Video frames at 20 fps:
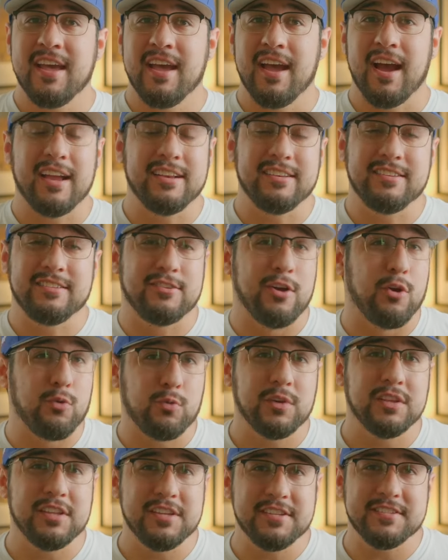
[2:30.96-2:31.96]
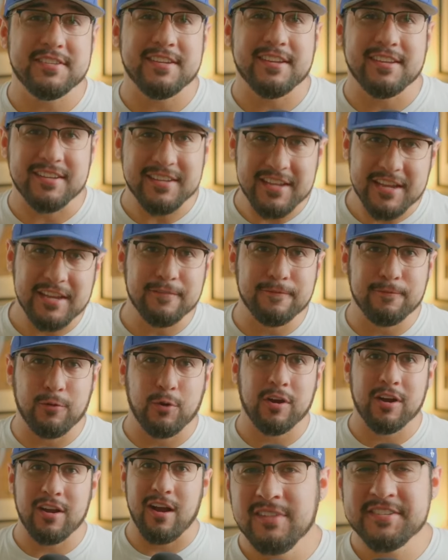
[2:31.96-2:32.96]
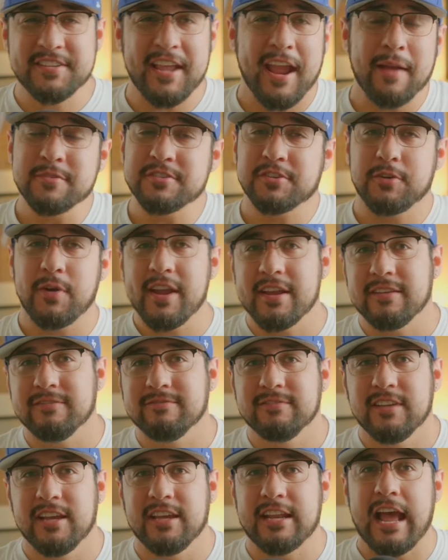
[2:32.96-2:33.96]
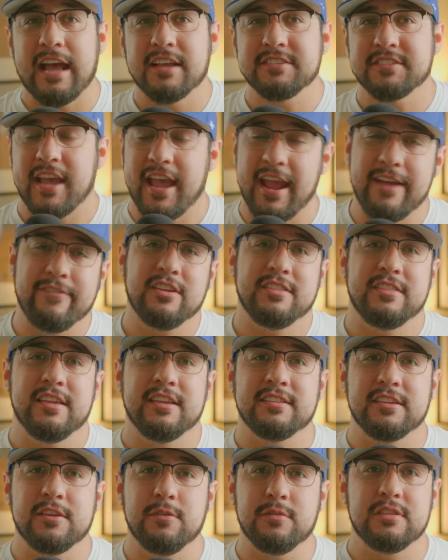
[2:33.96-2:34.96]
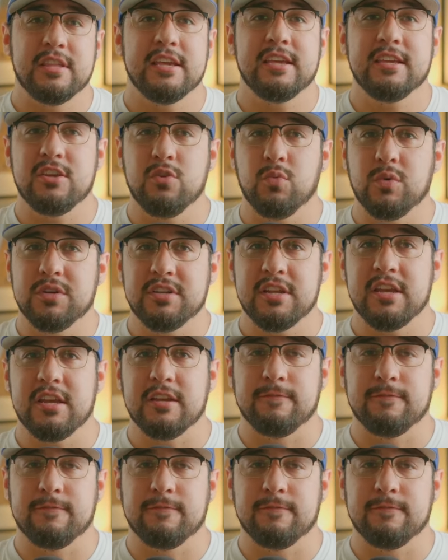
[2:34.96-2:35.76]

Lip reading: I don't really see a need for it. This camera's great. It has everything that you think you would need.